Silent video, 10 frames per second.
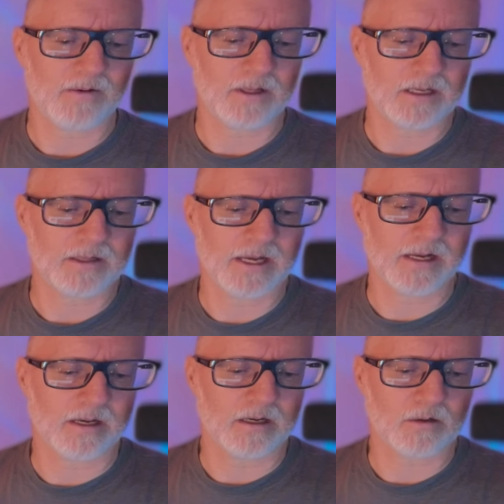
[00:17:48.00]
like laying
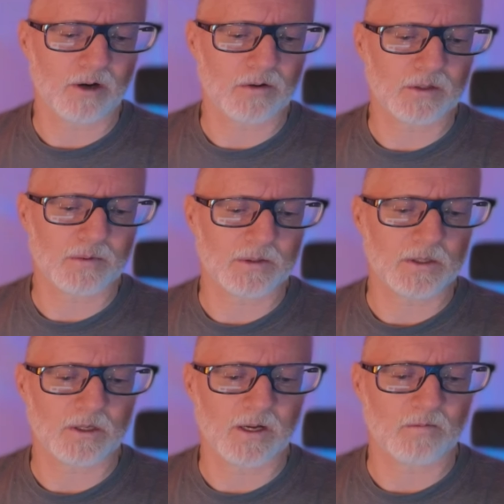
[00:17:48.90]
in a crouched
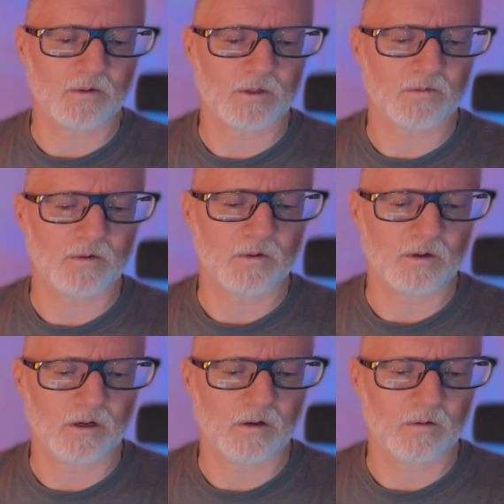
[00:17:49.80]
position after this for,
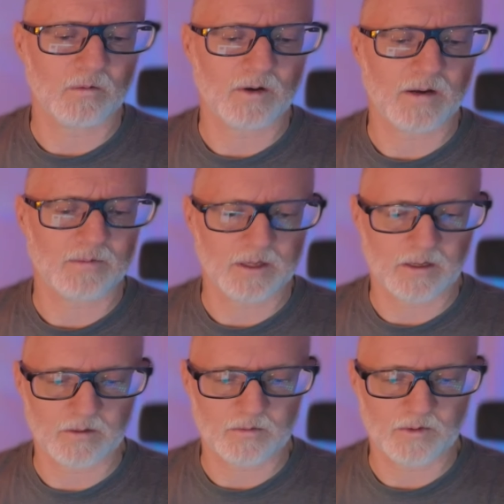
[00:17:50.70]
you know, 5,
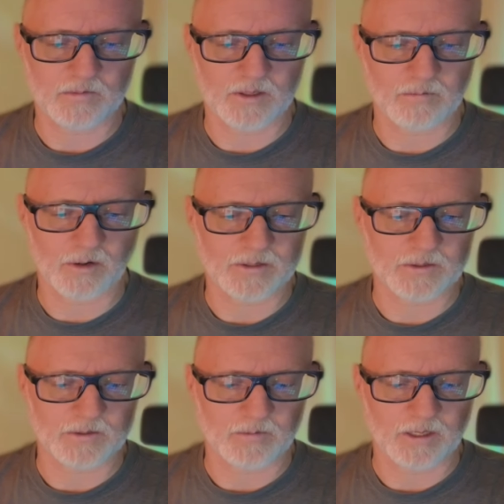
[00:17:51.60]
10, 15 breaths
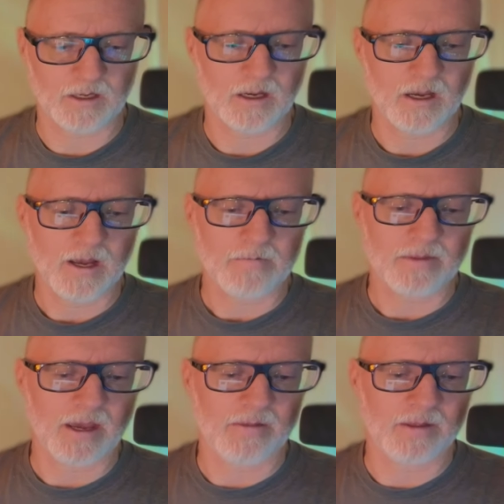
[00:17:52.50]
or something.
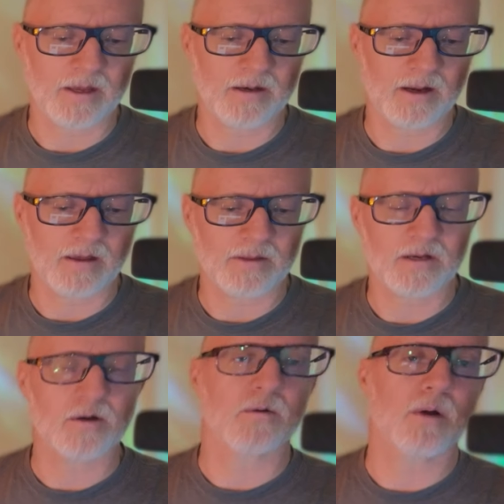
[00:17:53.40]
And then and then
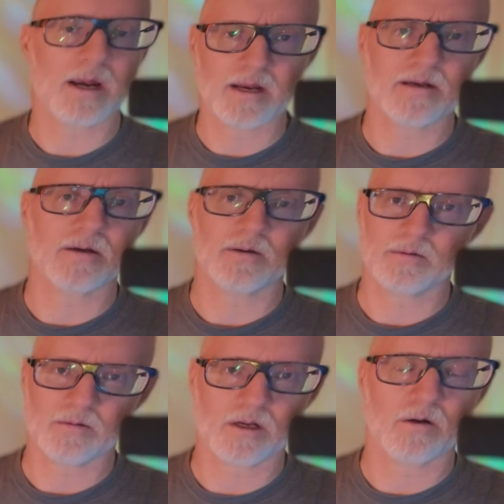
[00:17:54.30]
you're ready to,
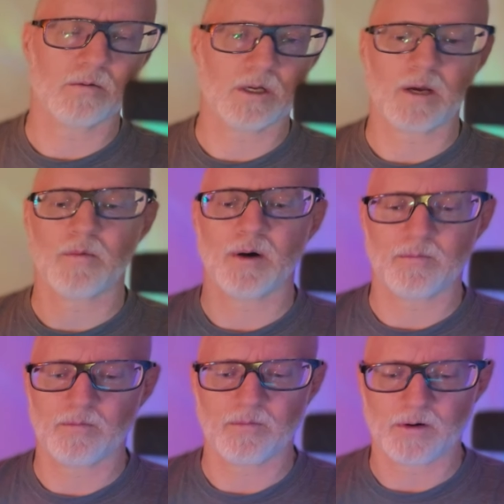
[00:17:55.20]
you know, to come up
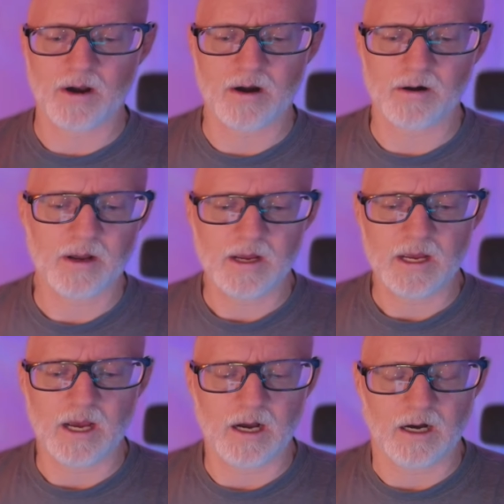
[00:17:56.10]
for air
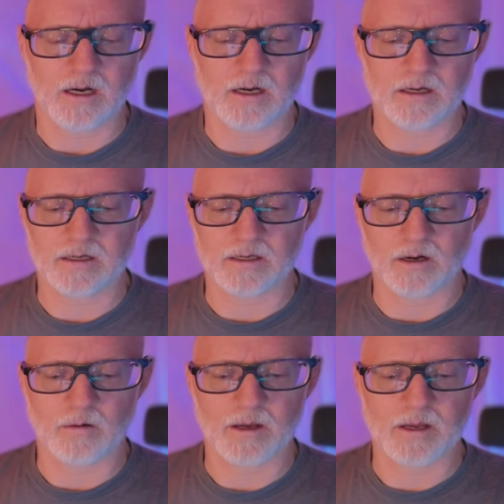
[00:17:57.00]
uh, you
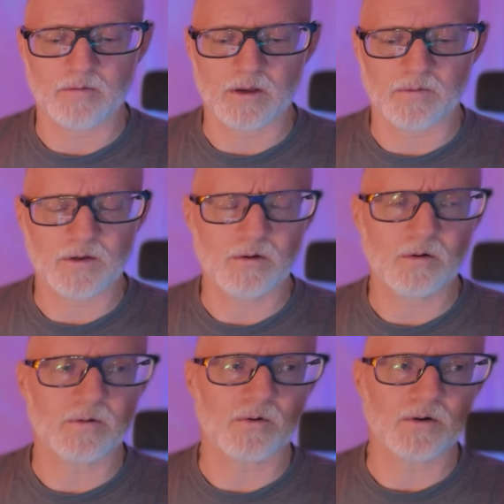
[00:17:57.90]
know, if, if you do
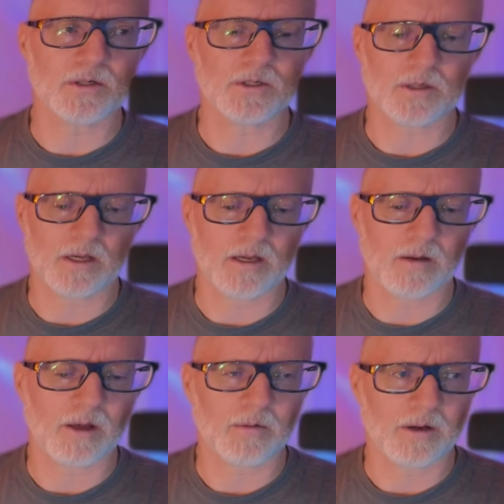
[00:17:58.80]
inversions, and by the way,